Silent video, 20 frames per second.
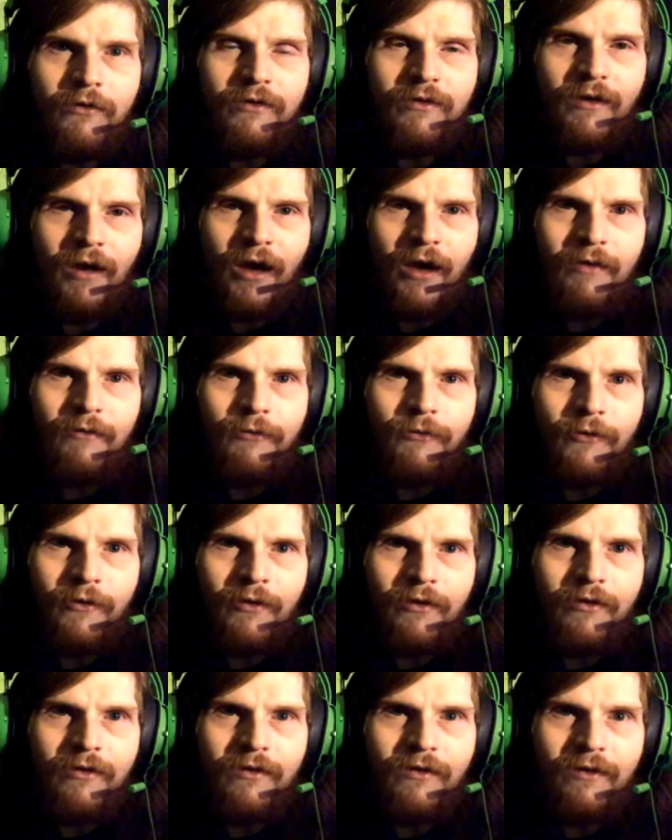Dive
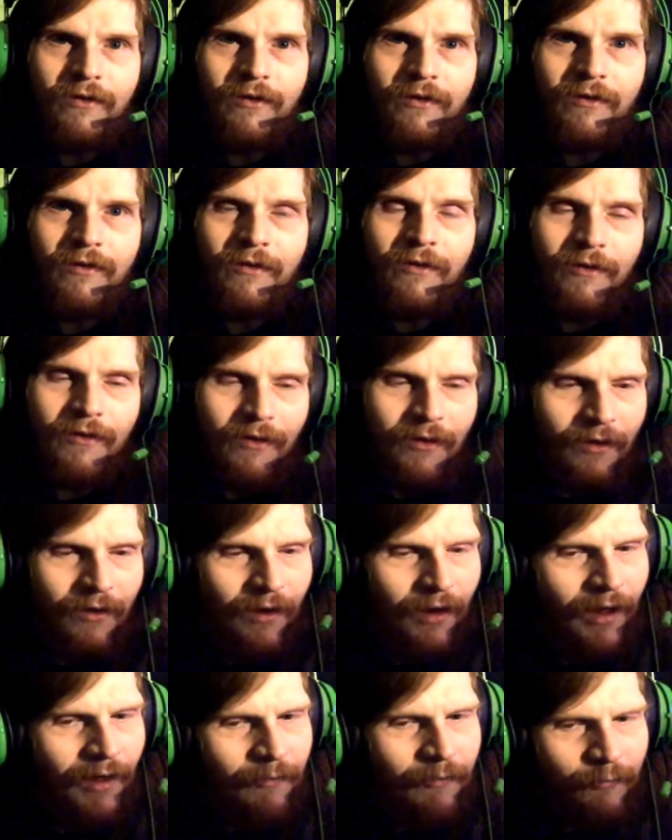first.
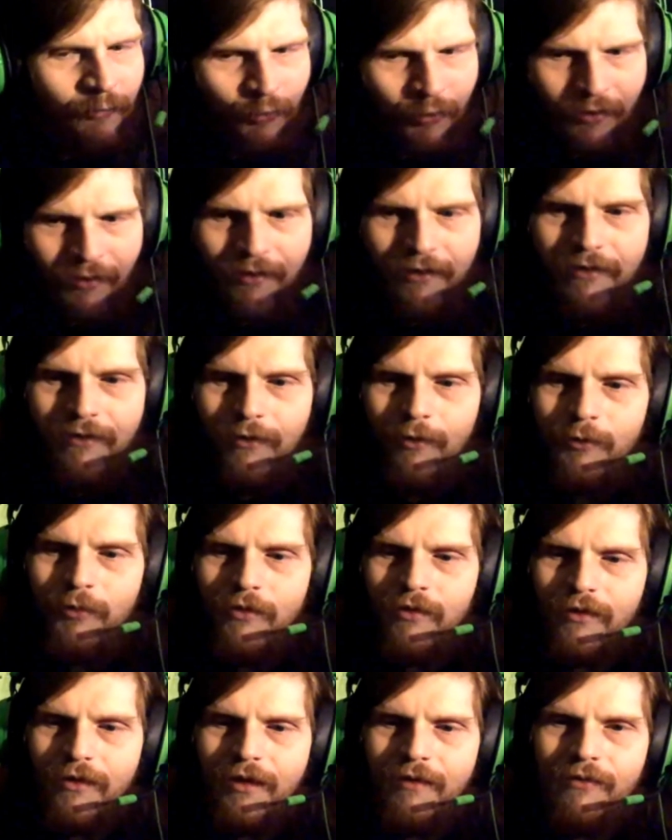I really do
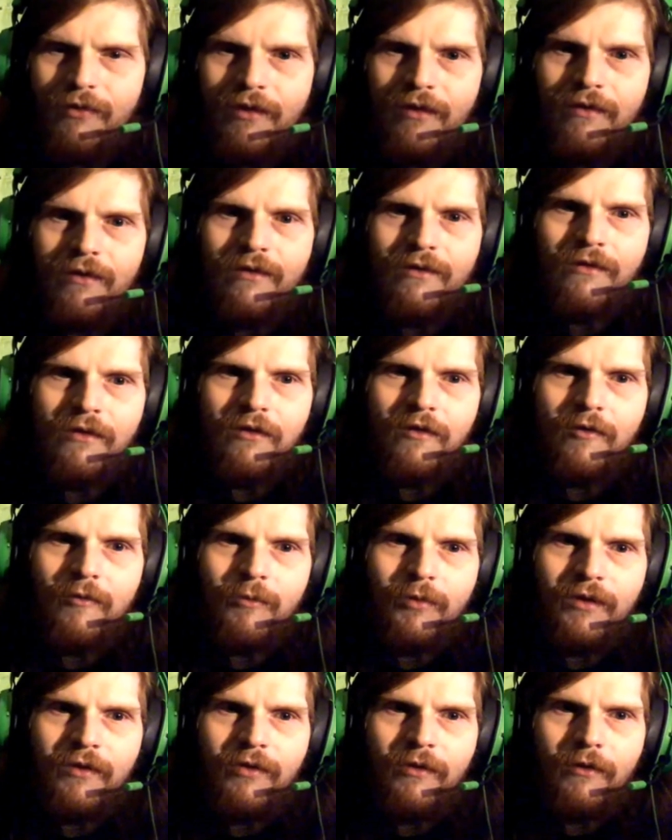believe this is going to
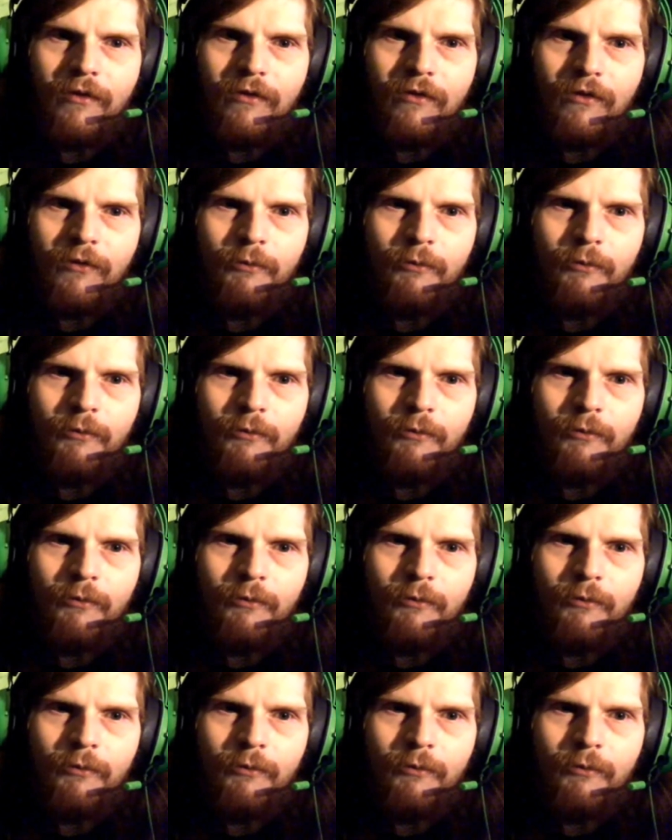be the